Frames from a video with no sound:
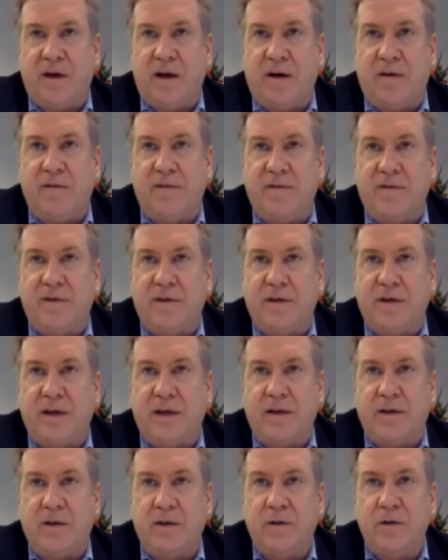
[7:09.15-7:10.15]
of uh,
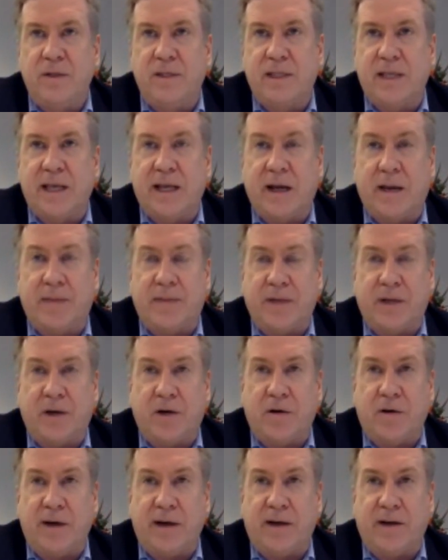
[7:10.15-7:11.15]
loosening up the
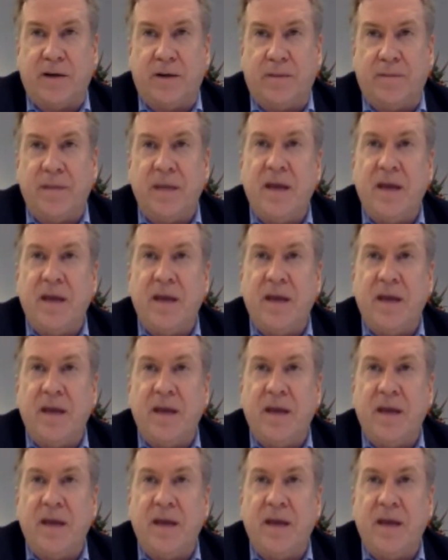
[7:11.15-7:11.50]
curriculum.